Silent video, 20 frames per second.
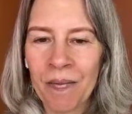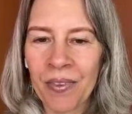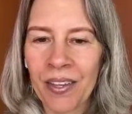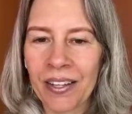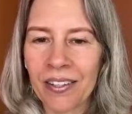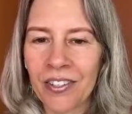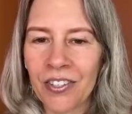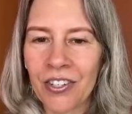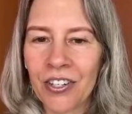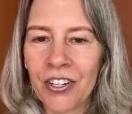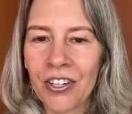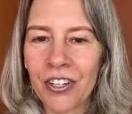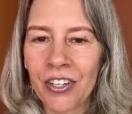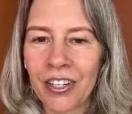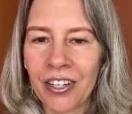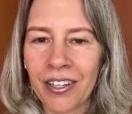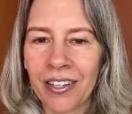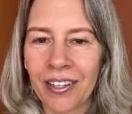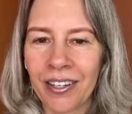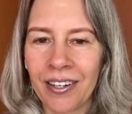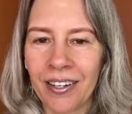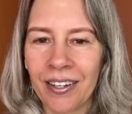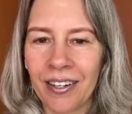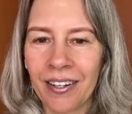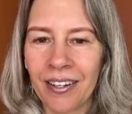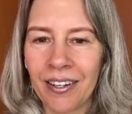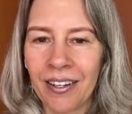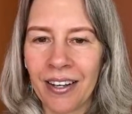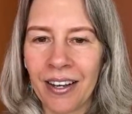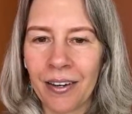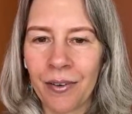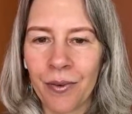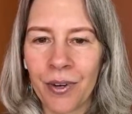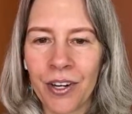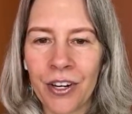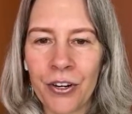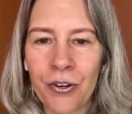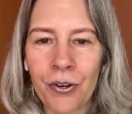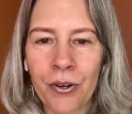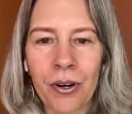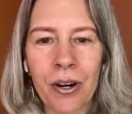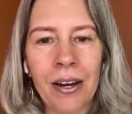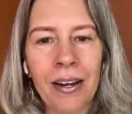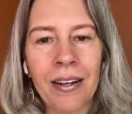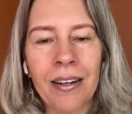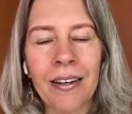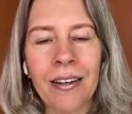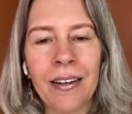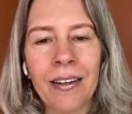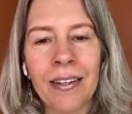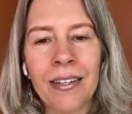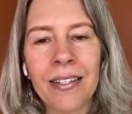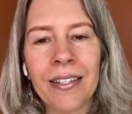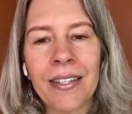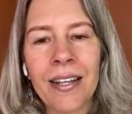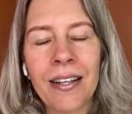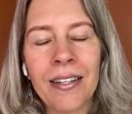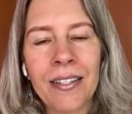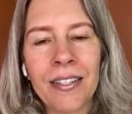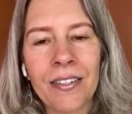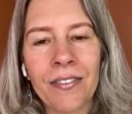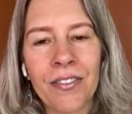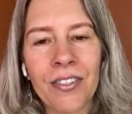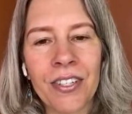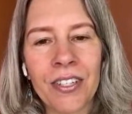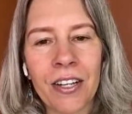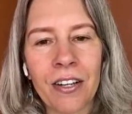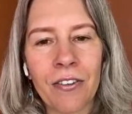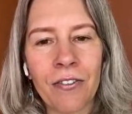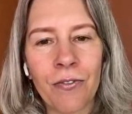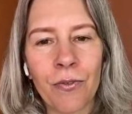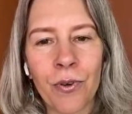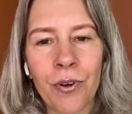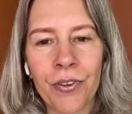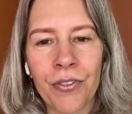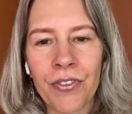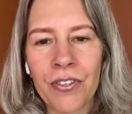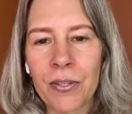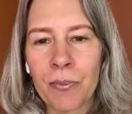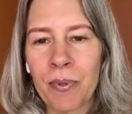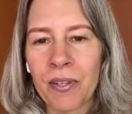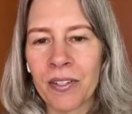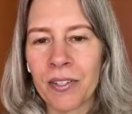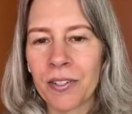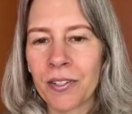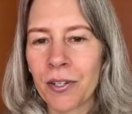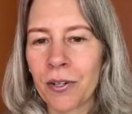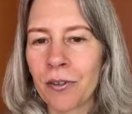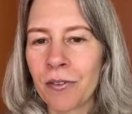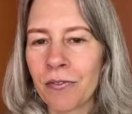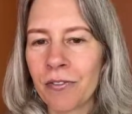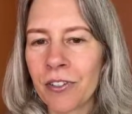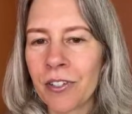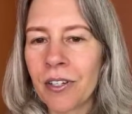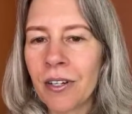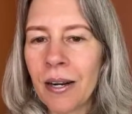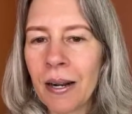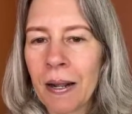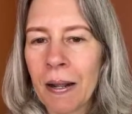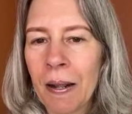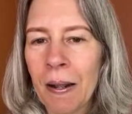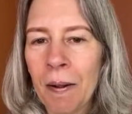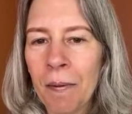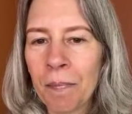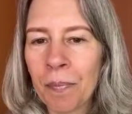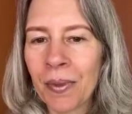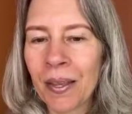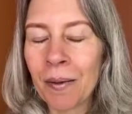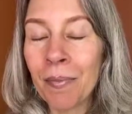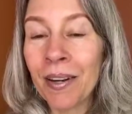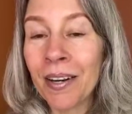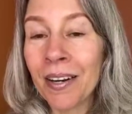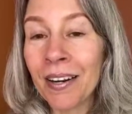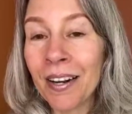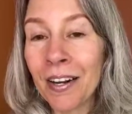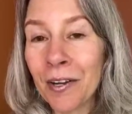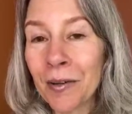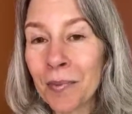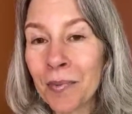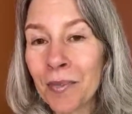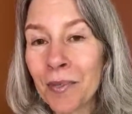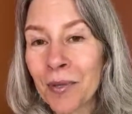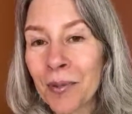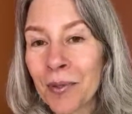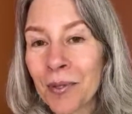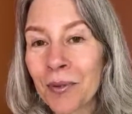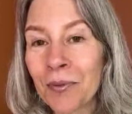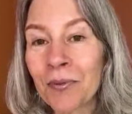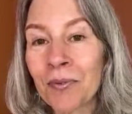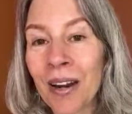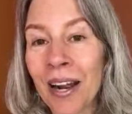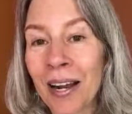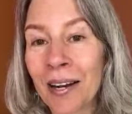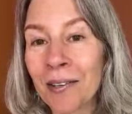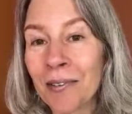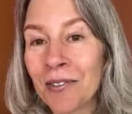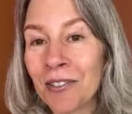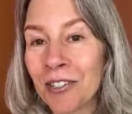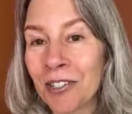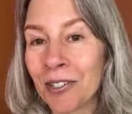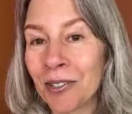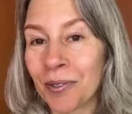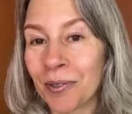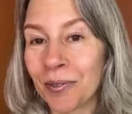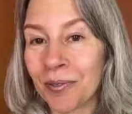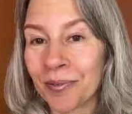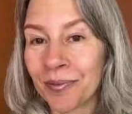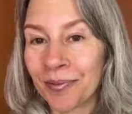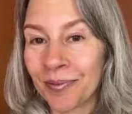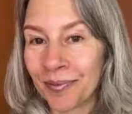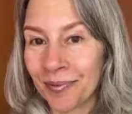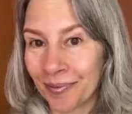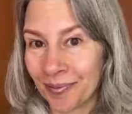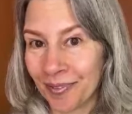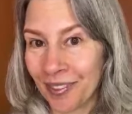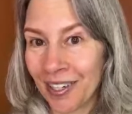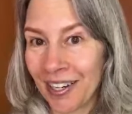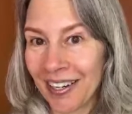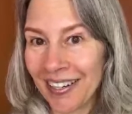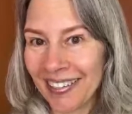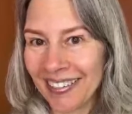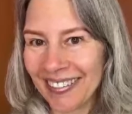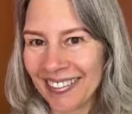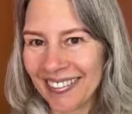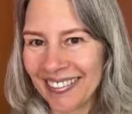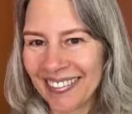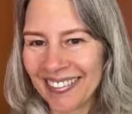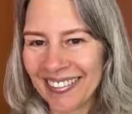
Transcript: That's good. And when your sense of self-worth spills over, I bet it helps those around you, right?